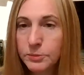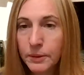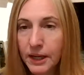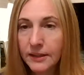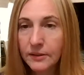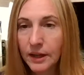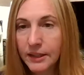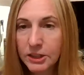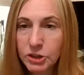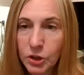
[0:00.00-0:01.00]
But I
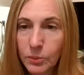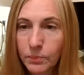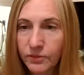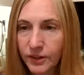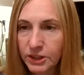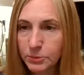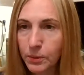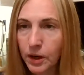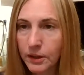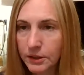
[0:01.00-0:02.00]
did show finished
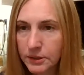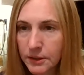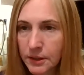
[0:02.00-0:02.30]
product.